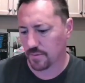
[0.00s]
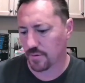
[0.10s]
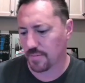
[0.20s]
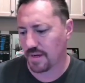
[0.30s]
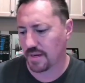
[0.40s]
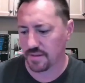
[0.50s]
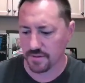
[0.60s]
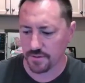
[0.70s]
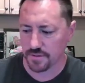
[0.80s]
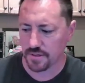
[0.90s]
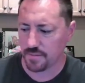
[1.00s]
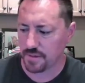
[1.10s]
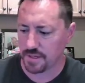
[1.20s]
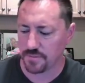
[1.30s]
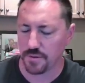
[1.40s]
Quarterback is usually a
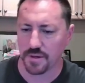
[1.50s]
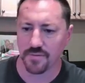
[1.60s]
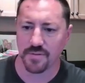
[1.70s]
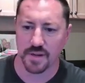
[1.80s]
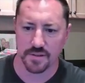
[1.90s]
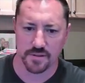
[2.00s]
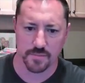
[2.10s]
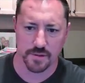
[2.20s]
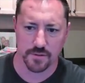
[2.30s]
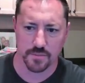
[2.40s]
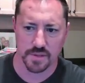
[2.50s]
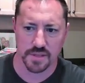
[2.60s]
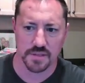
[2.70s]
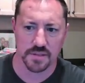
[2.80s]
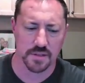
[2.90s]
place where you can find someone who'll be
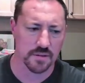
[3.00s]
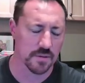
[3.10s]
decent.